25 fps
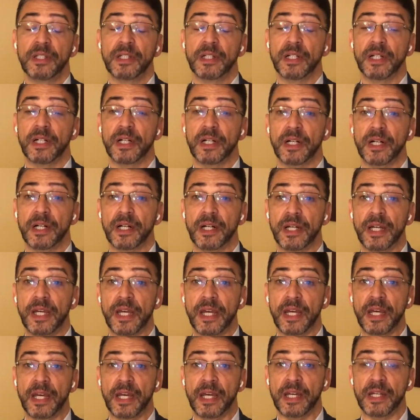
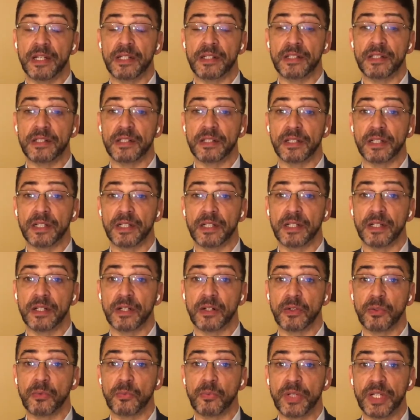And
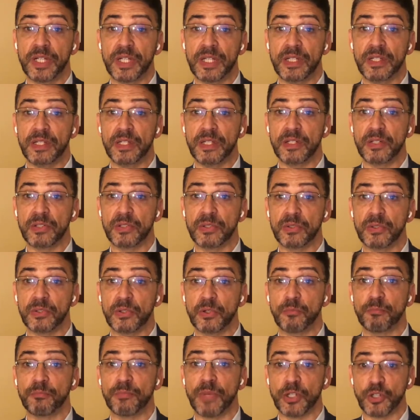we need to
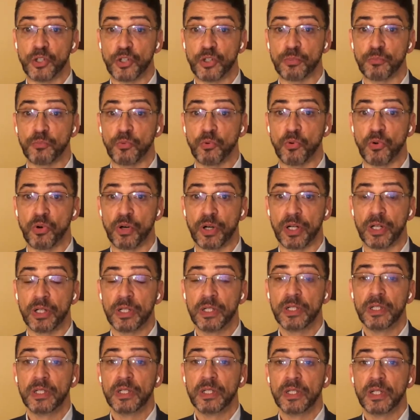do much more